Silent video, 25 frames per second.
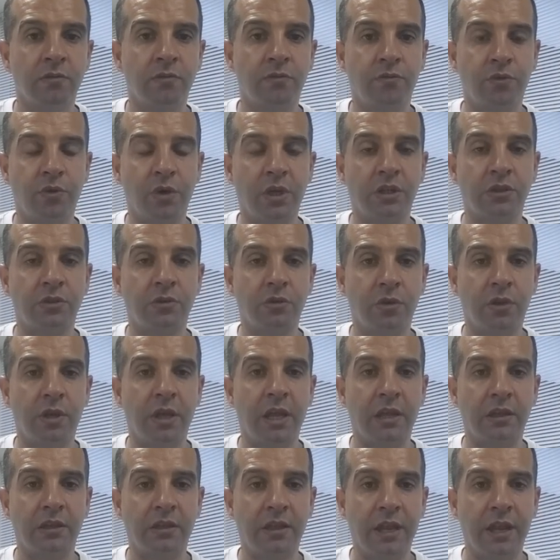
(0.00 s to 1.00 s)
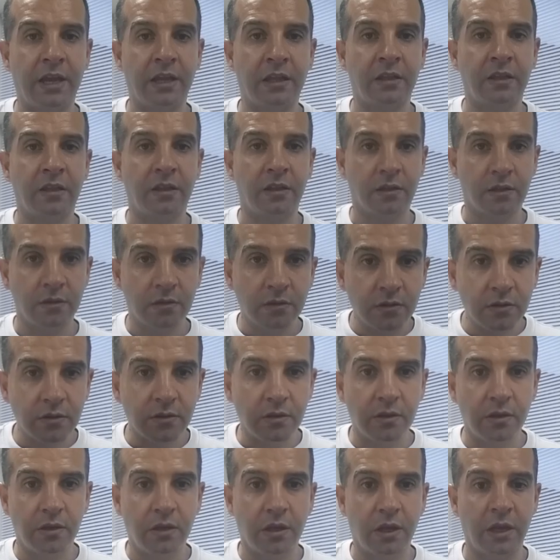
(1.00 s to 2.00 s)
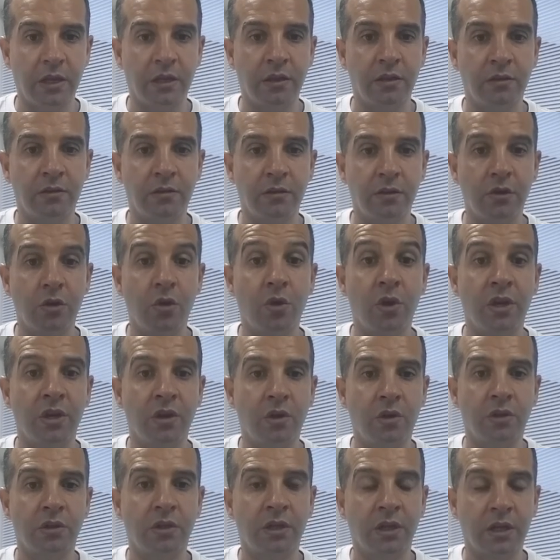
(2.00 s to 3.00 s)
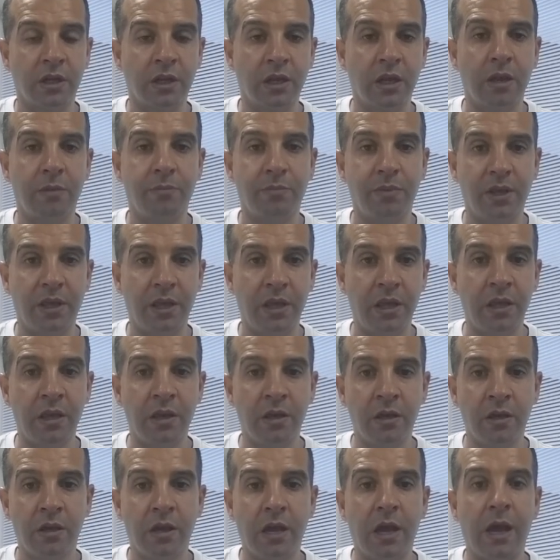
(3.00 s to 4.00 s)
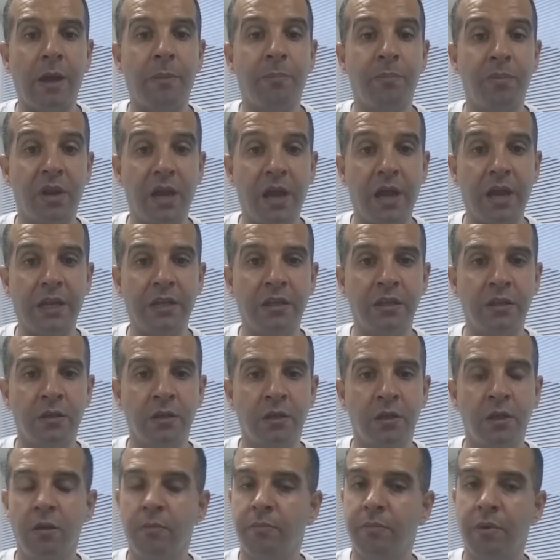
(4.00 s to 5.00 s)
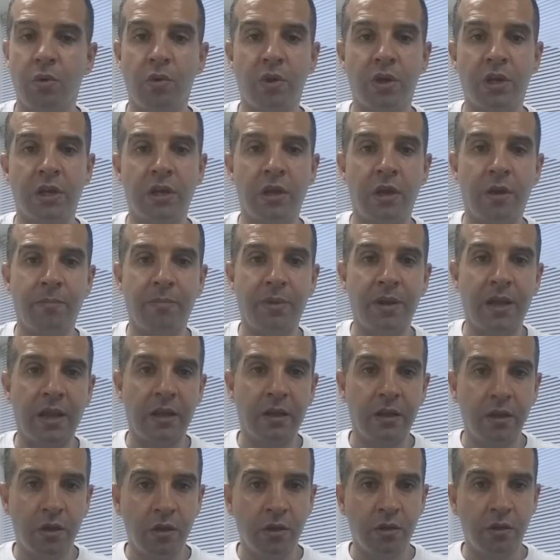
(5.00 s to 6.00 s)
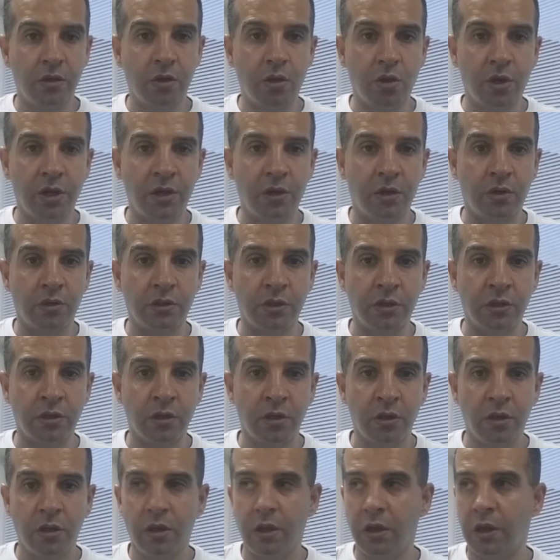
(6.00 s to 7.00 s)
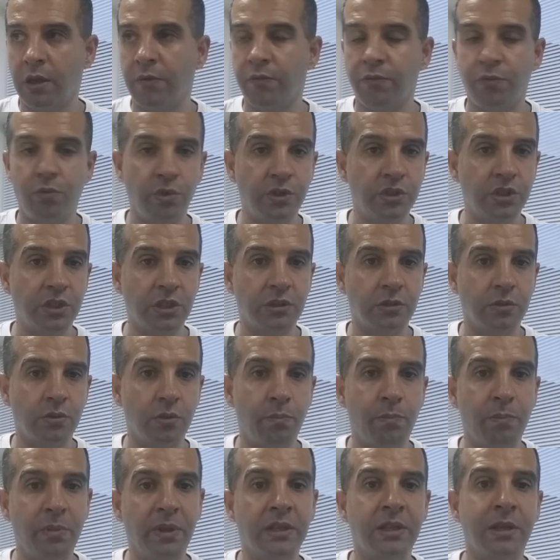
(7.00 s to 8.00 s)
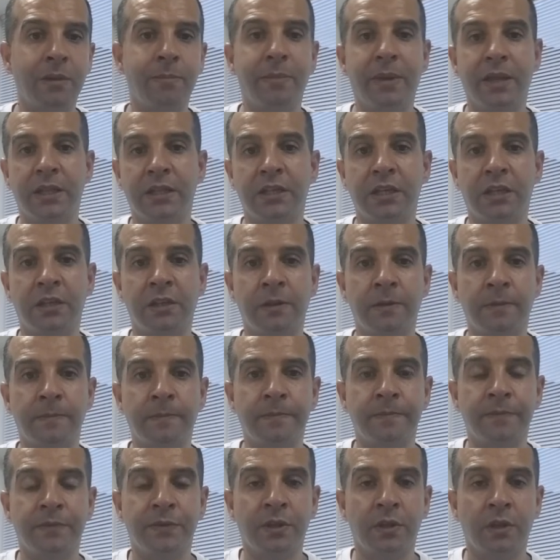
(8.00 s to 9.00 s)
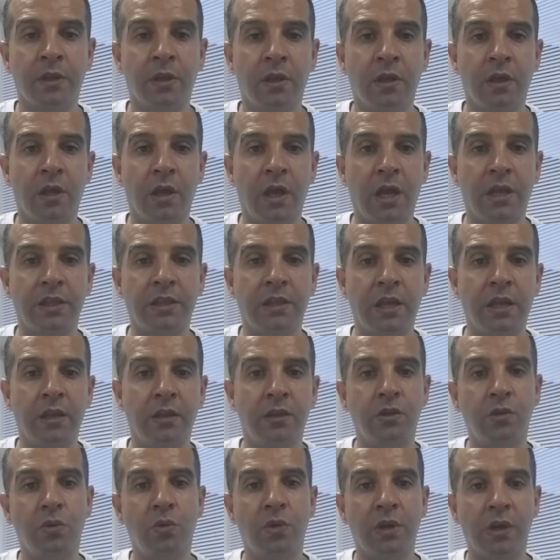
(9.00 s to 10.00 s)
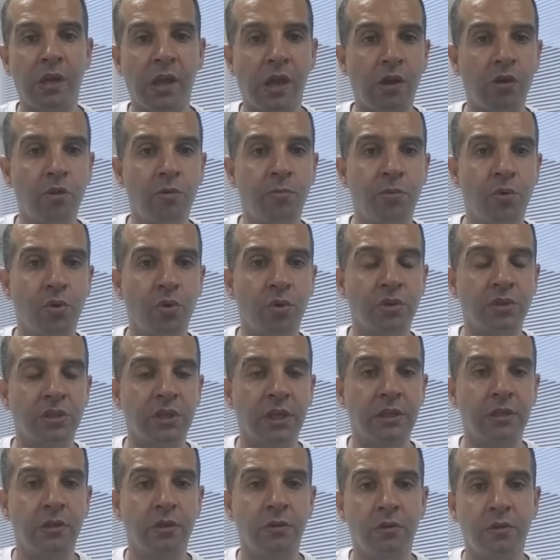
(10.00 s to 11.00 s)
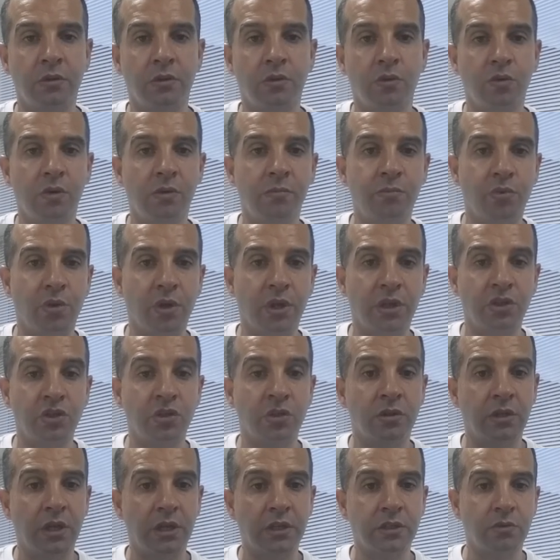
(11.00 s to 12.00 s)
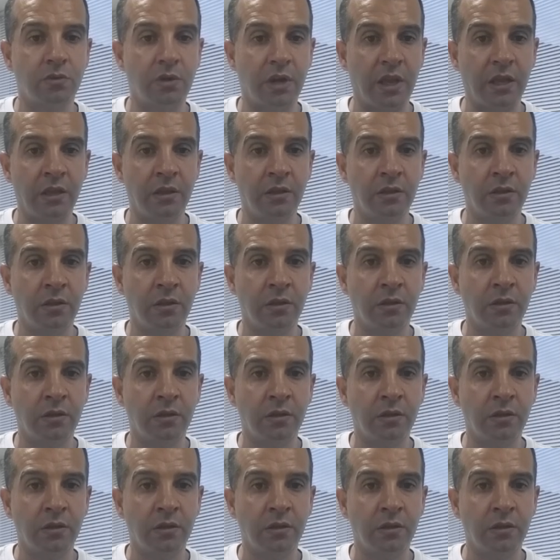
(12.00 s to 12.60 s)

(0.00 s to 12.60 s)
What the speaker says: for us to get that, and law and order can be applied. But we cannot apply law and order if we just do building and then doing airports and then doing bridge. That's great,